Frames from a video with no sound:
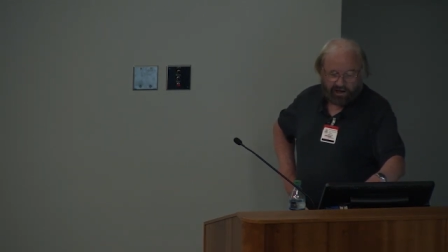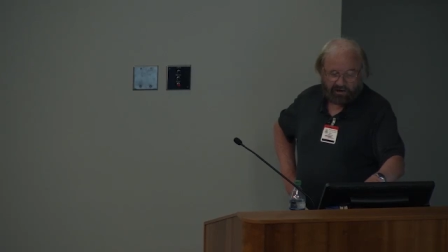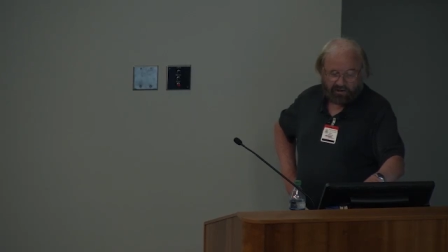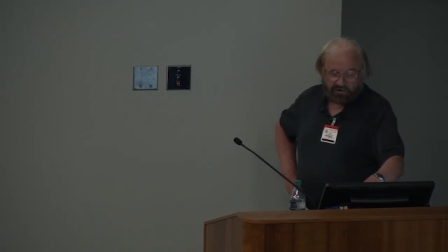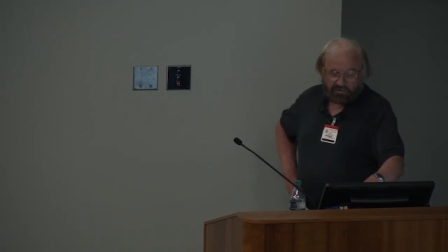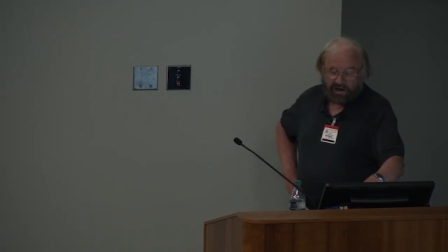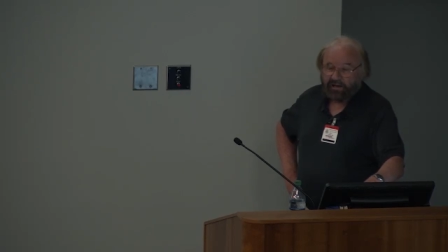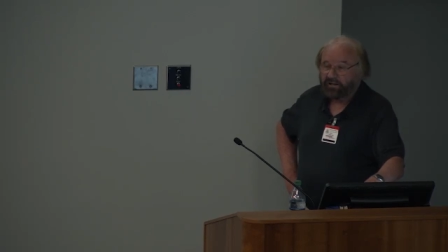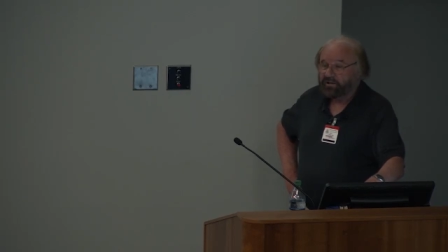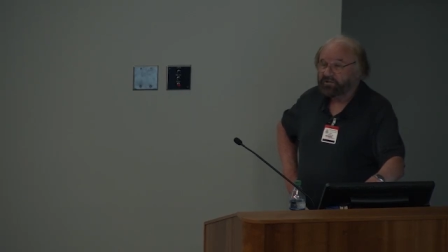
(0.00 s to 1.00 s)
and on the
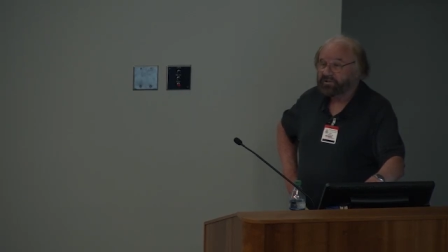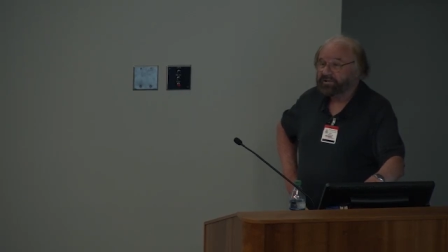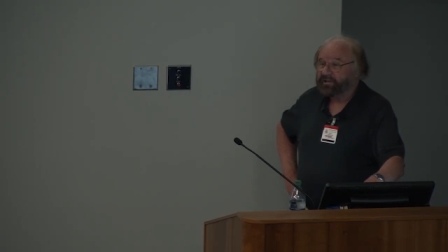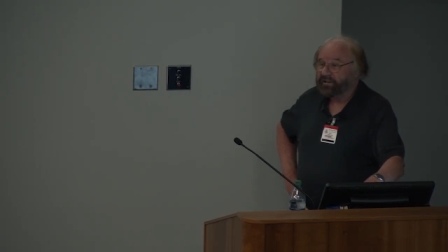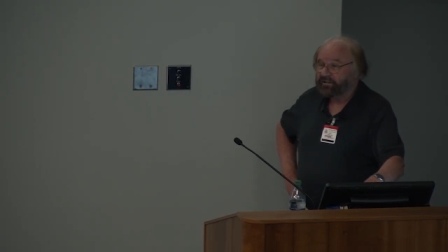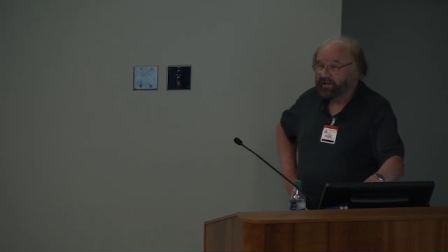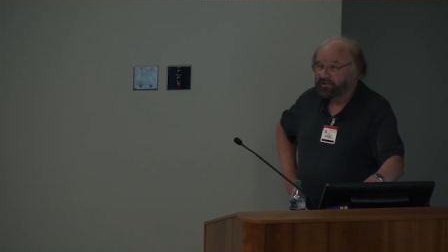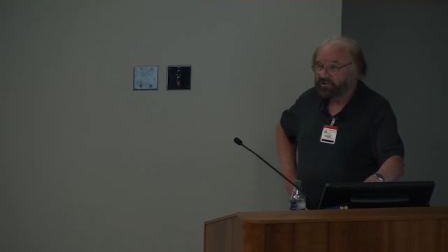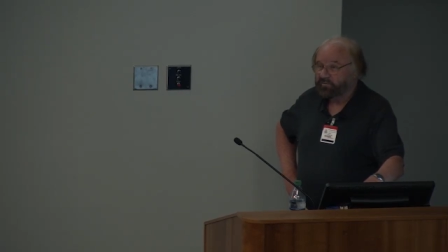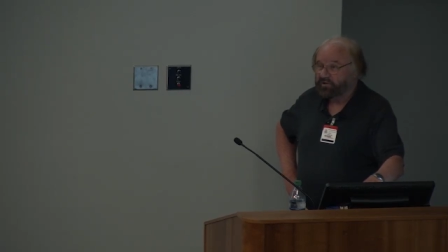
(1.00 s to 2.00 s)
right, he issues a
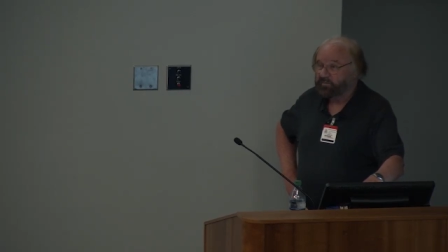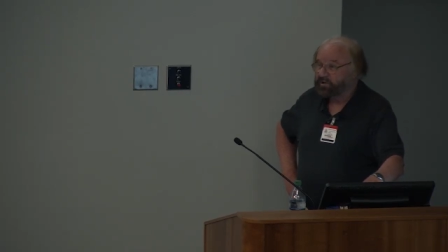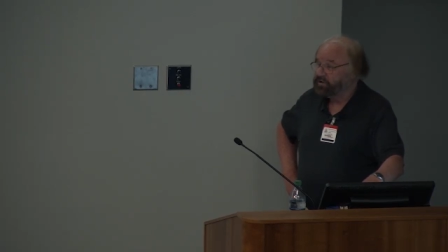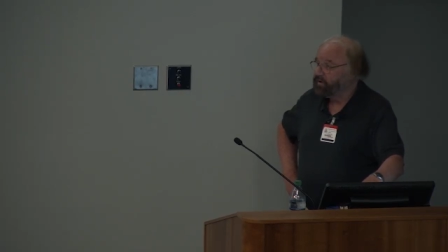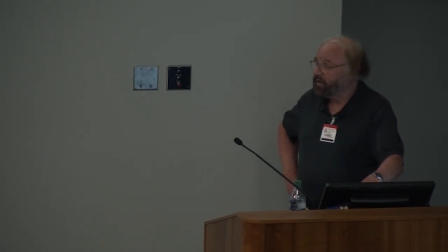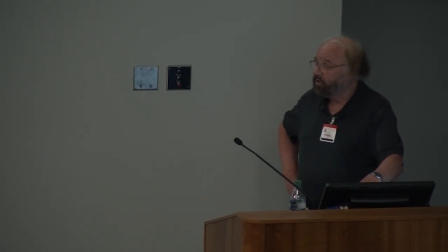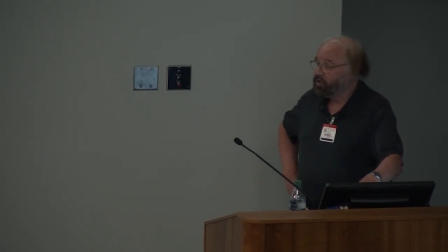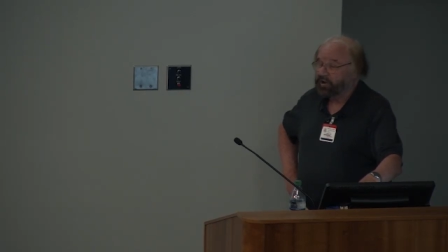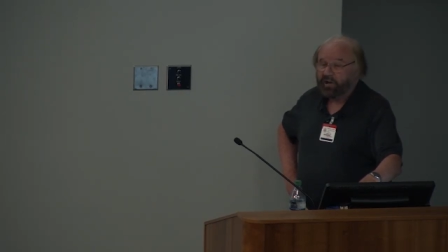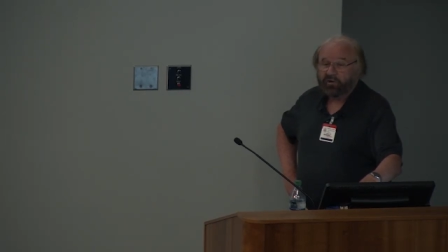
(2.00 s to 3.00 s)
citation, which means you've either
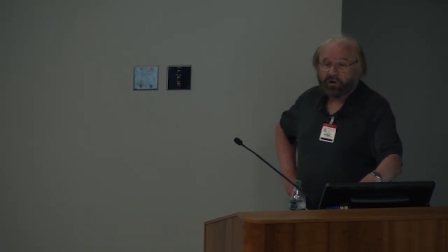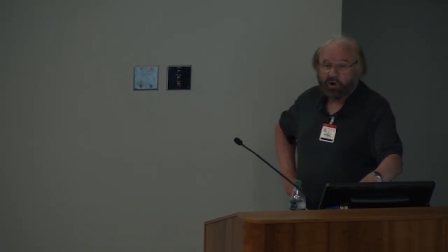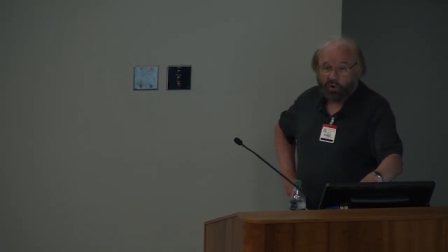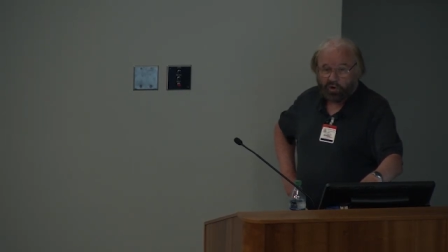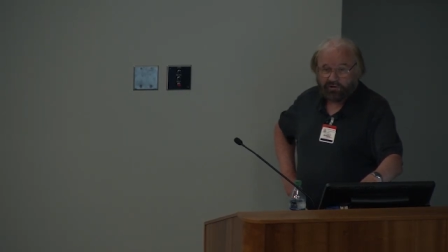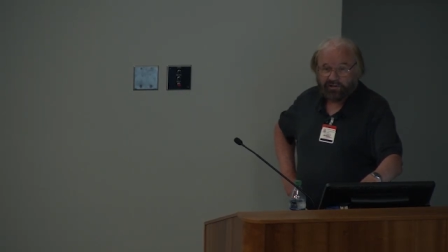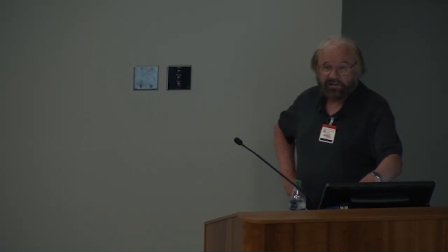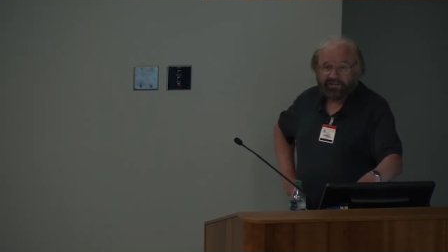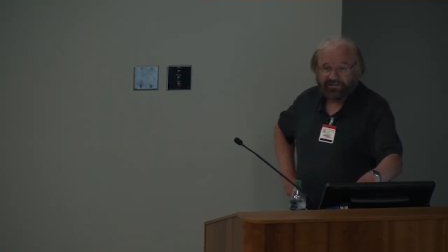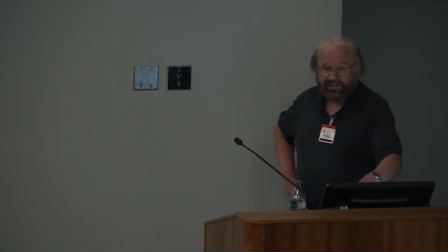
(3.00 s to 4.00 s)
got to go to court and
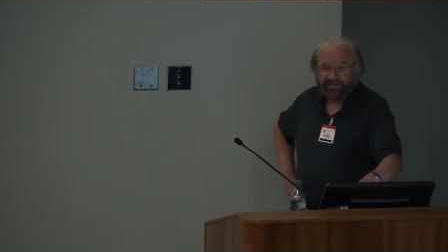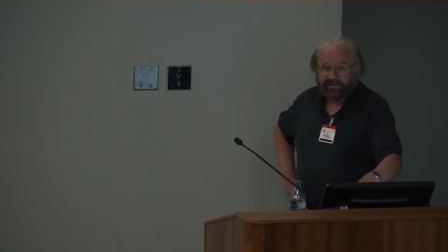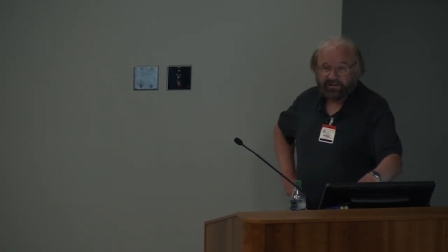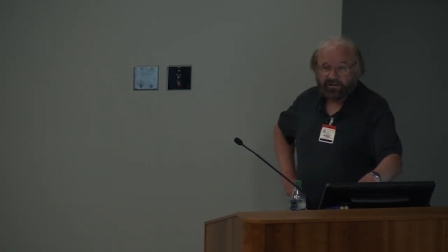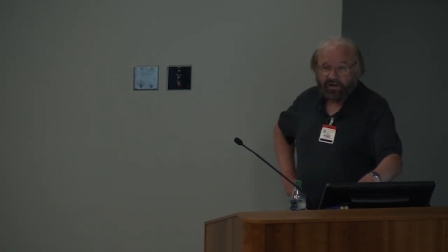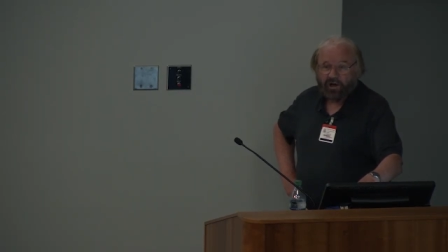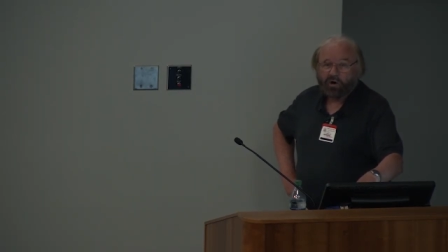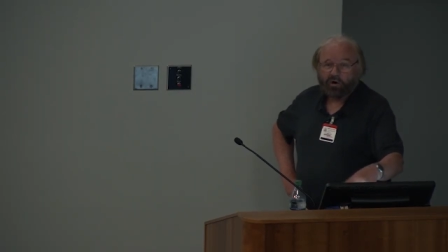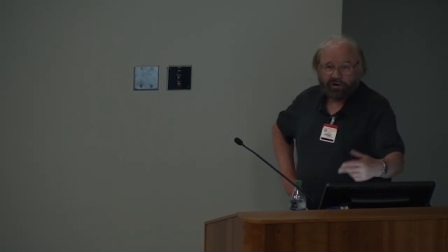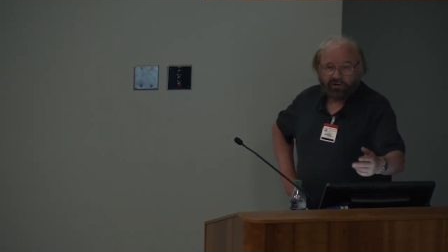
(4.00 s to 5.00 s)
contest it,
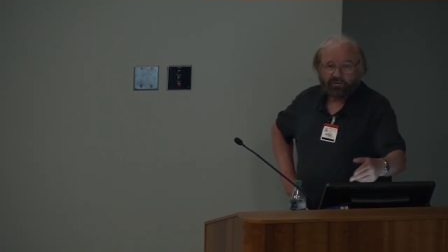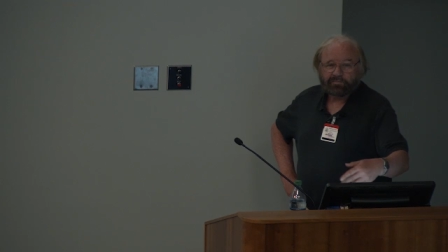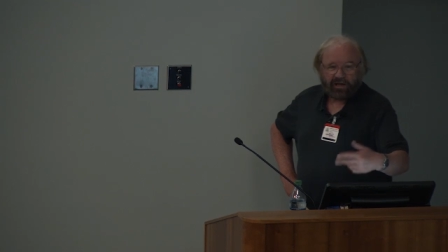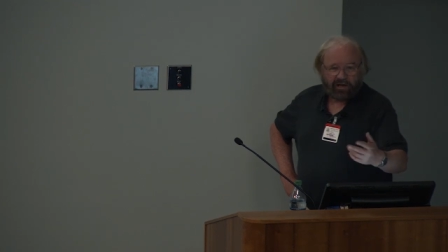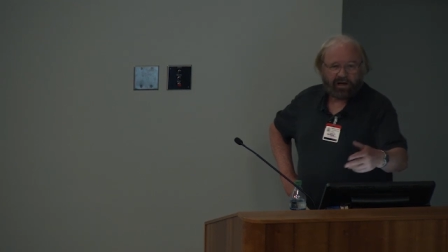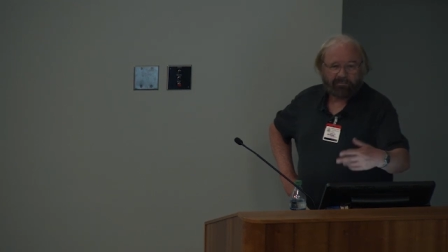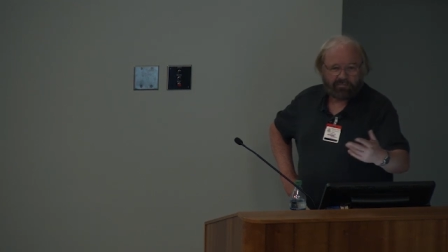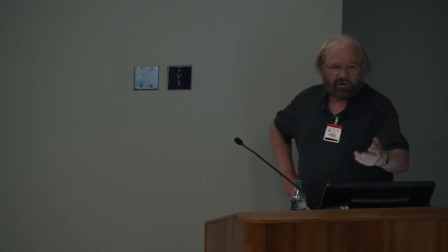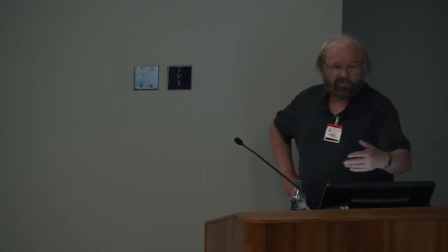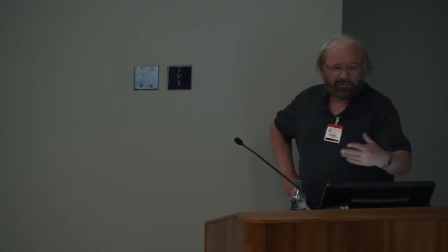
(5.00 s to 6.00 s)
or you pay up
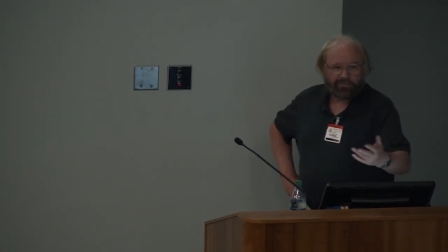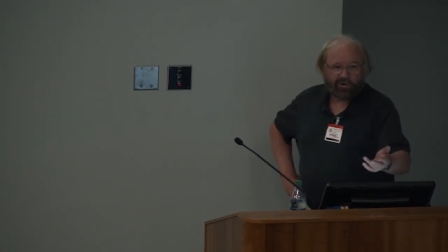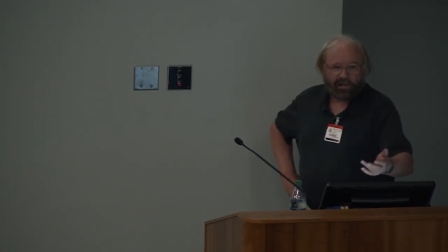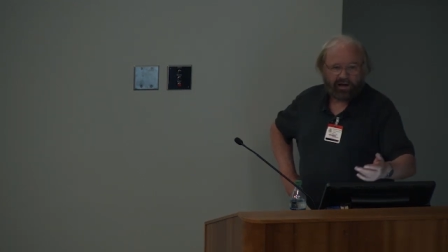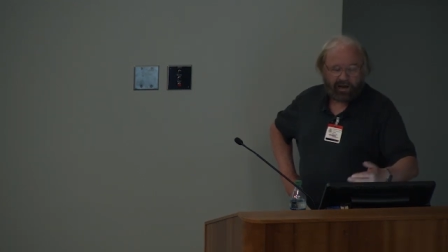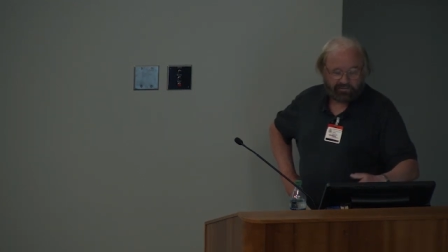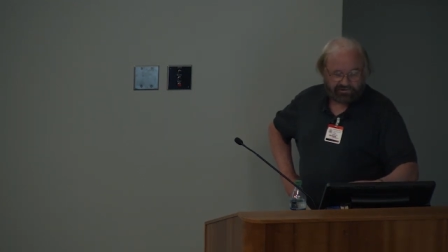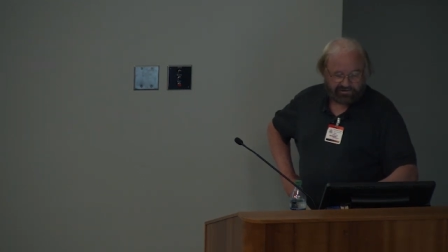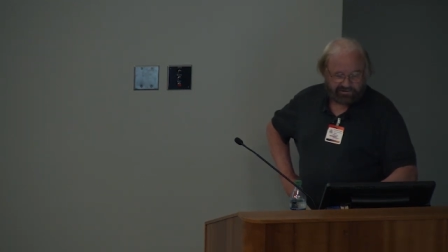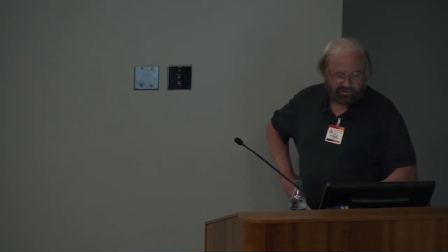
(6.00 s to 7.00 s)
you know, before that
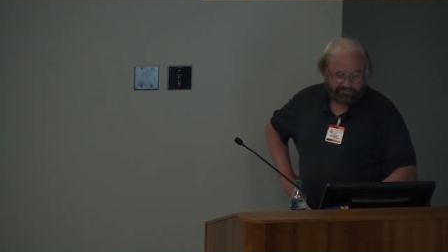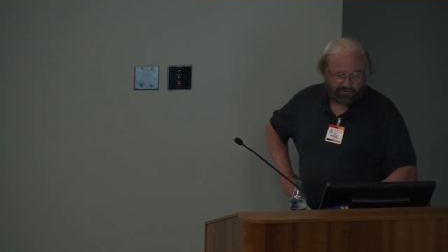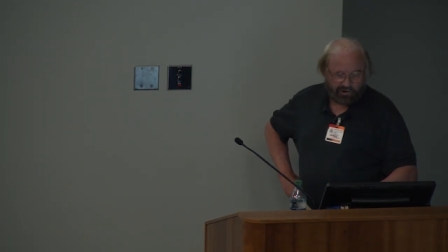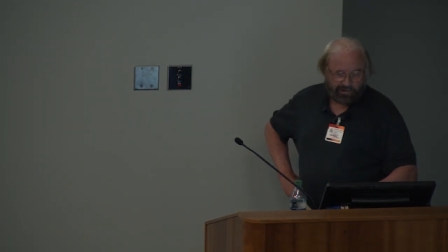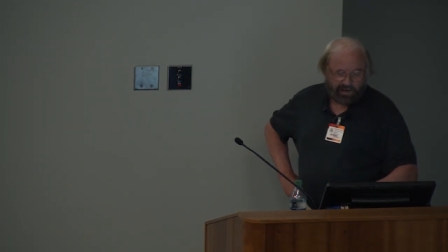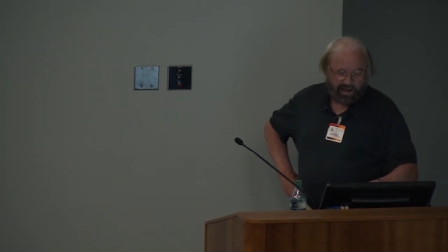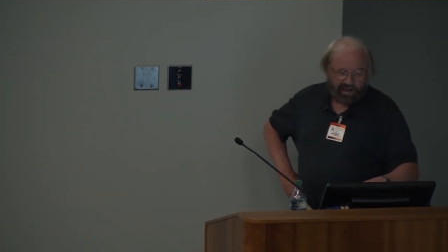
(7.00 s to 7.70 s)
happens and so forth.